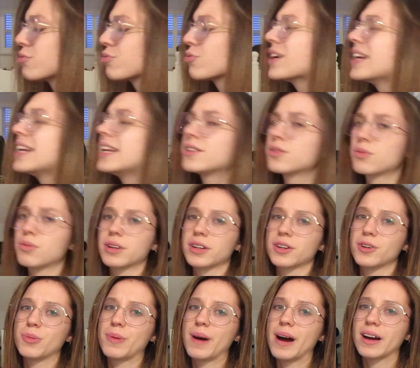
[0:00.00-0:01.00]
really don't want to
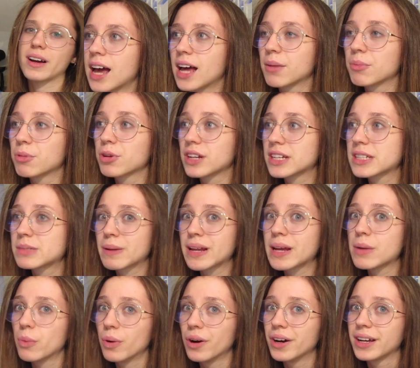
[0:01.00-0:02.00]
go back and I'm going to
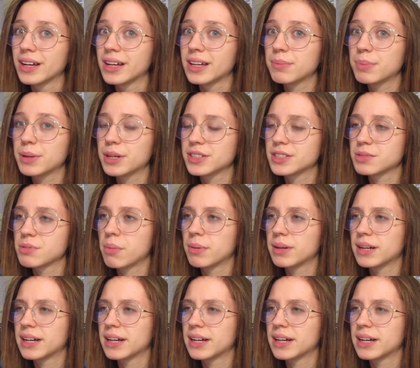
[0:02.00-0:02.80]
explain why because you're probably